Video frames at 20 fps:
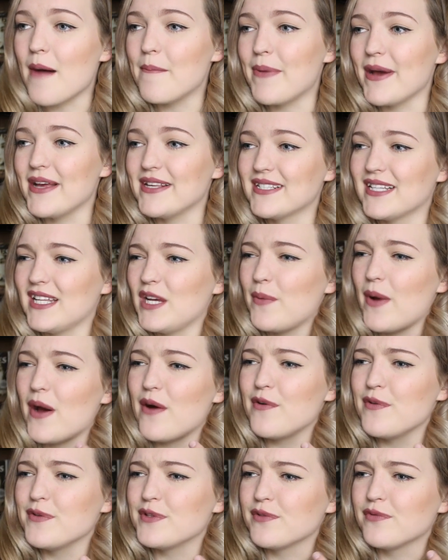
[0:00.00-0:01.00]
Basically,
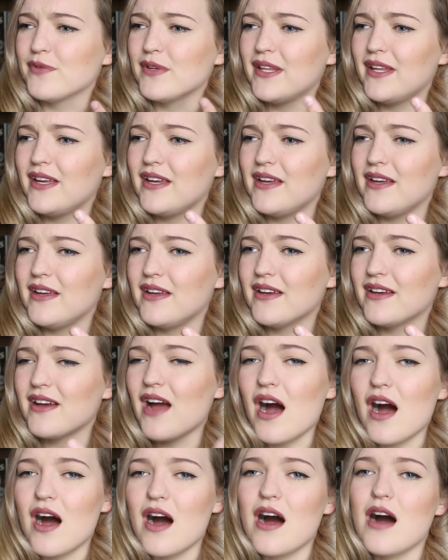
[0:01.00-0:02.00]
werewolves are really
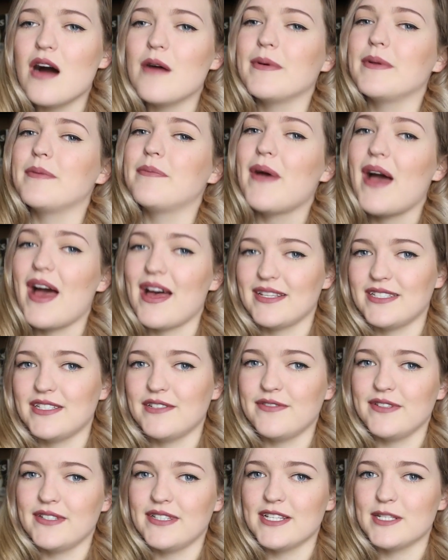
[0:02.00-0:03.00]
calm and
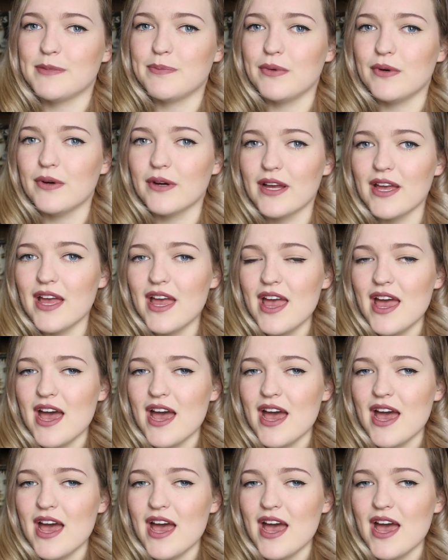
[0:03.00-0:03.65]
passive in this book